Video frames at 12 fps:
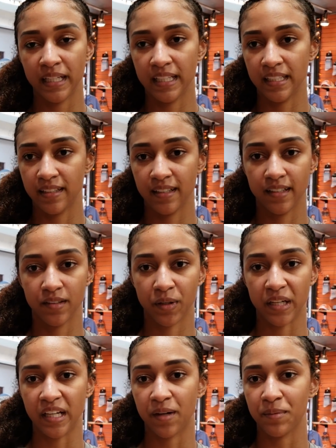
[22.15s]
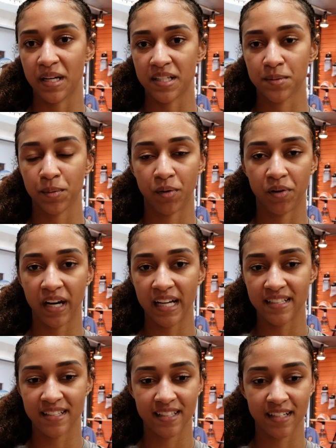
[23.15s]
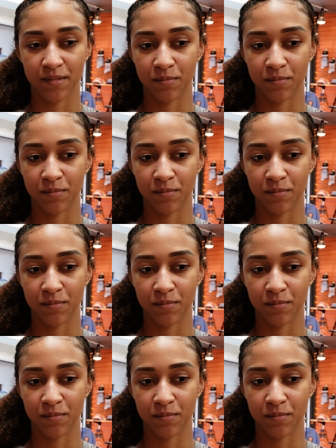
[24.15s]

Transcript: and working out basketball-wise.